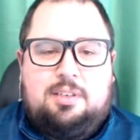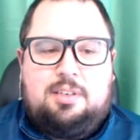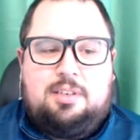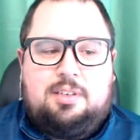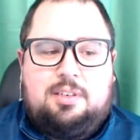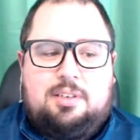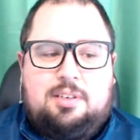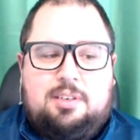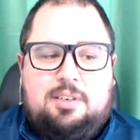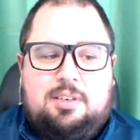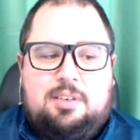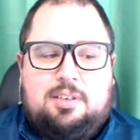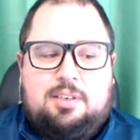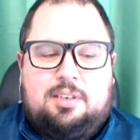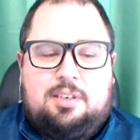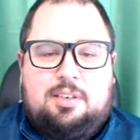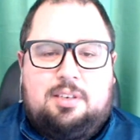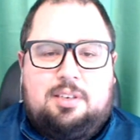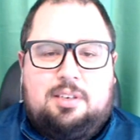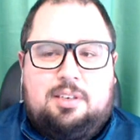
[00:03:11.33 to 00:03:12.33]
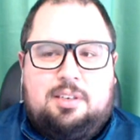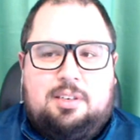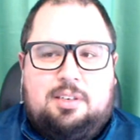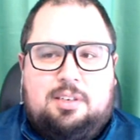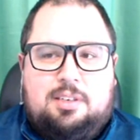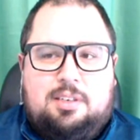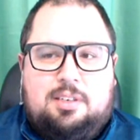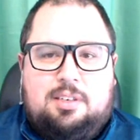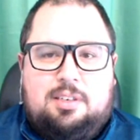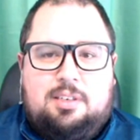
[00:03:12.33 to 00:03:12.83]

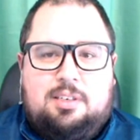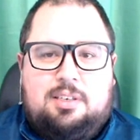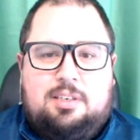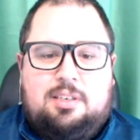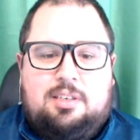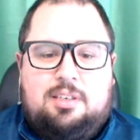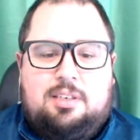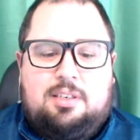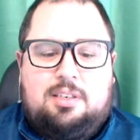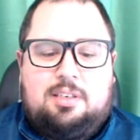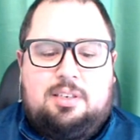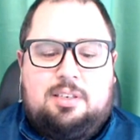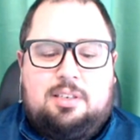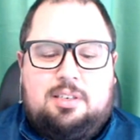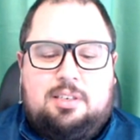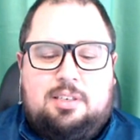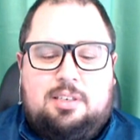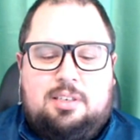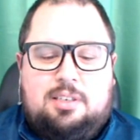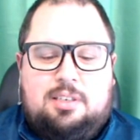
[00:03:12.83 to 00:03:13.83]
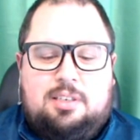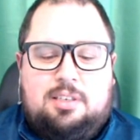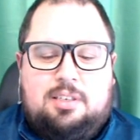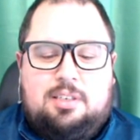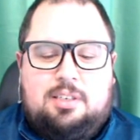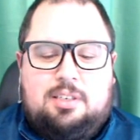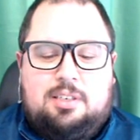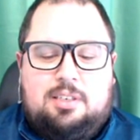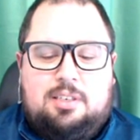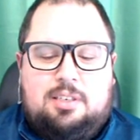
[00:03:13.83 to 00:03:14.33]

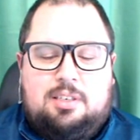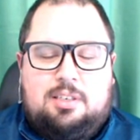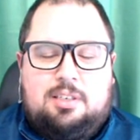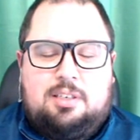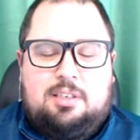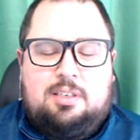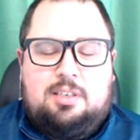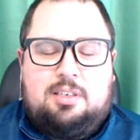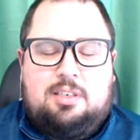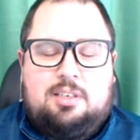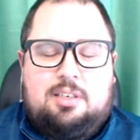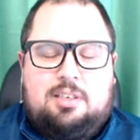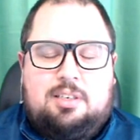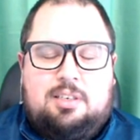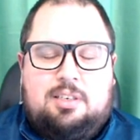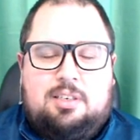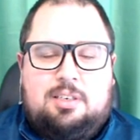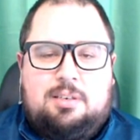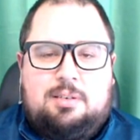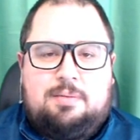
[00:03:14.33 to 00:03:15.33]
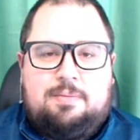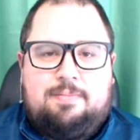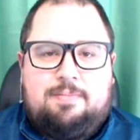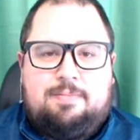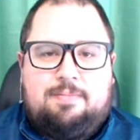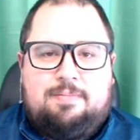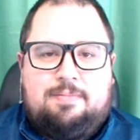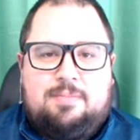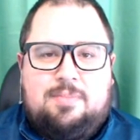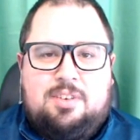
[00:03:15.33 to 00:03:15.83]

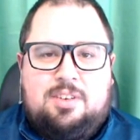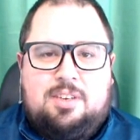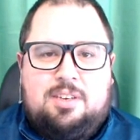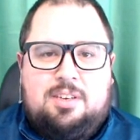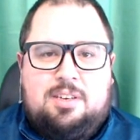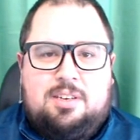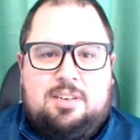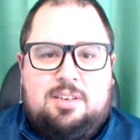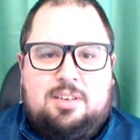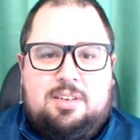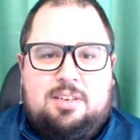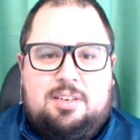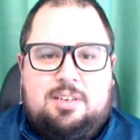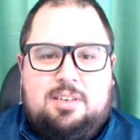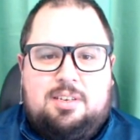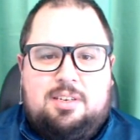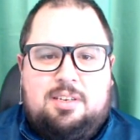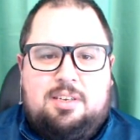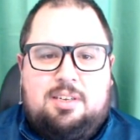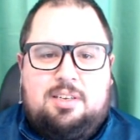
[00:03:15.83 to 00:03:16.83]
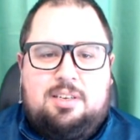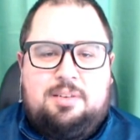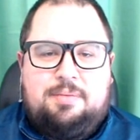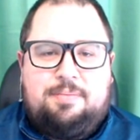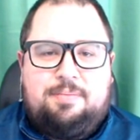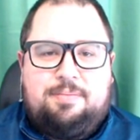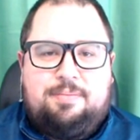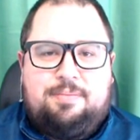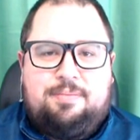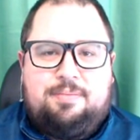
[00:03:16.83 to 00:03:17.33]

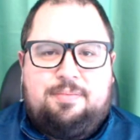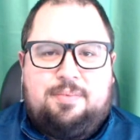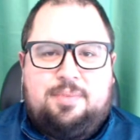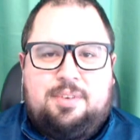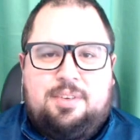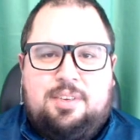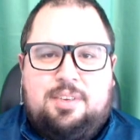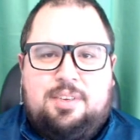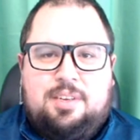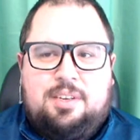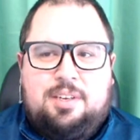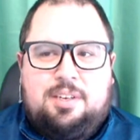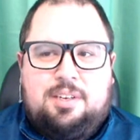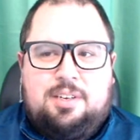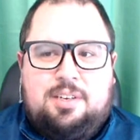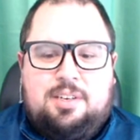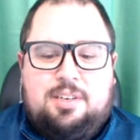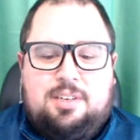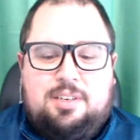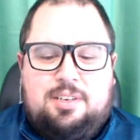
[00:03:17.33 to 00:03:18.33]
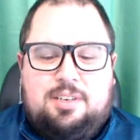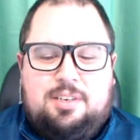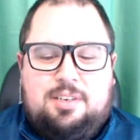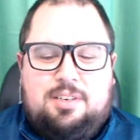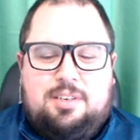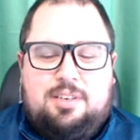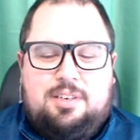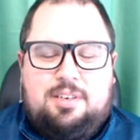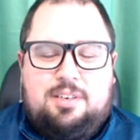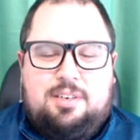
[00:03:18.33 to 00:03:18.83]
The person shown says nothing.